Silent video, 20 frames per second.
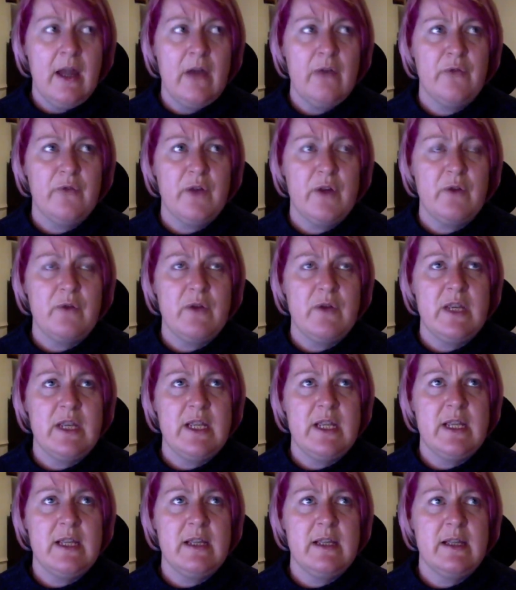
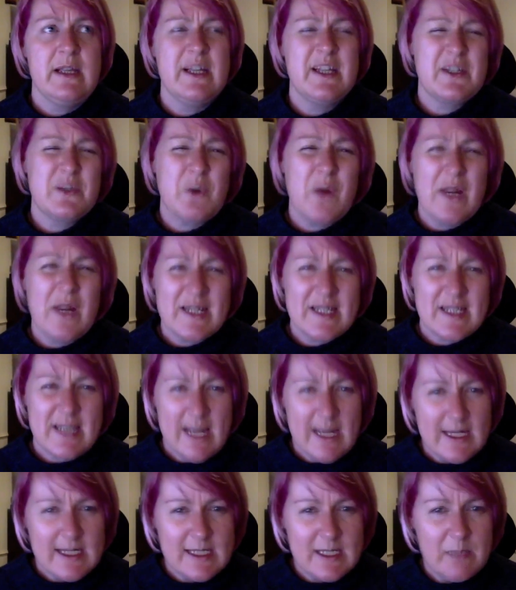it's quite a
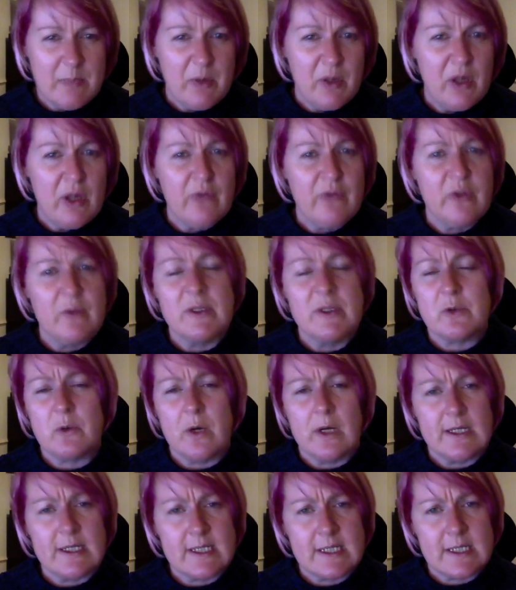sexy perfume, it's
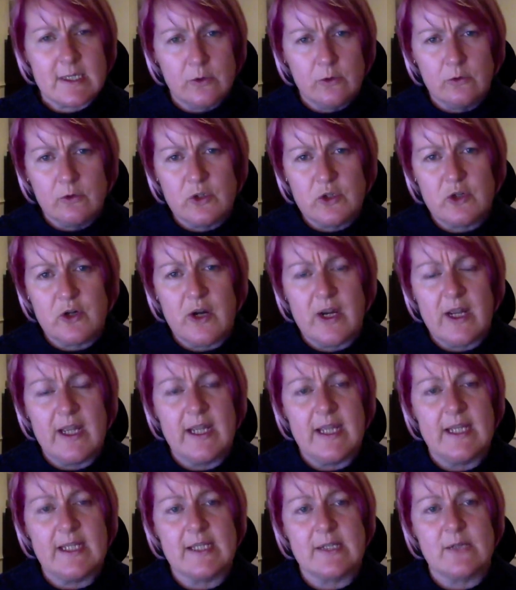quite
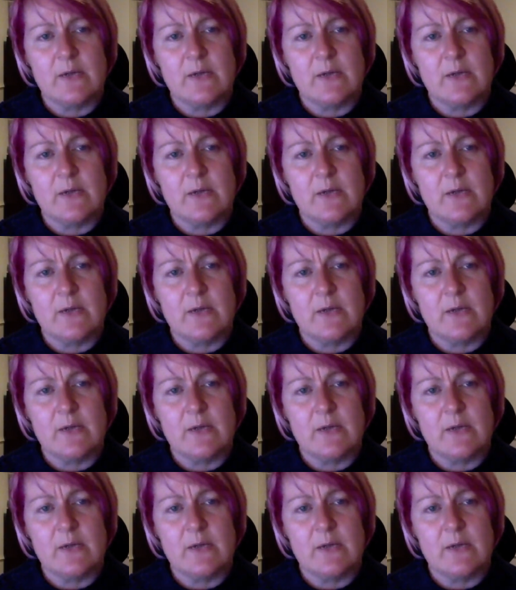sultry, it's